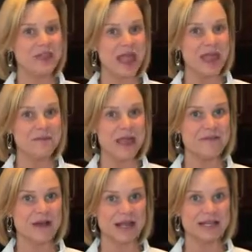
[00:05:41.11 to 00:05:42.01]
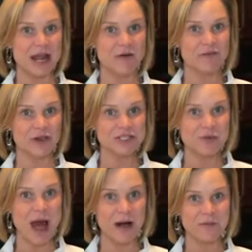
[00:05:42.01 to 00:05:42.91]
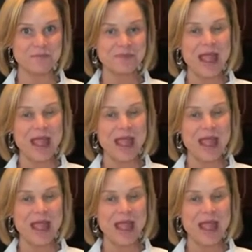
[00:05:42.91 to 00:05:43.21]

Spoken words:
They may find it helpful as well.